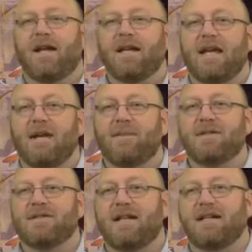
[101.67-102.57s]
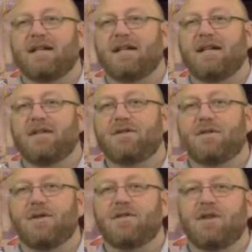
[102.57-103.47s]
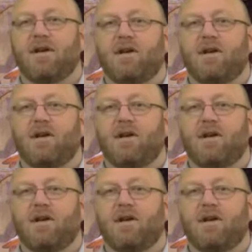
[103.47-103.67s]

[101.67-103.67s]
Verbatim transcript: And Haman said to the king Ahasuerus,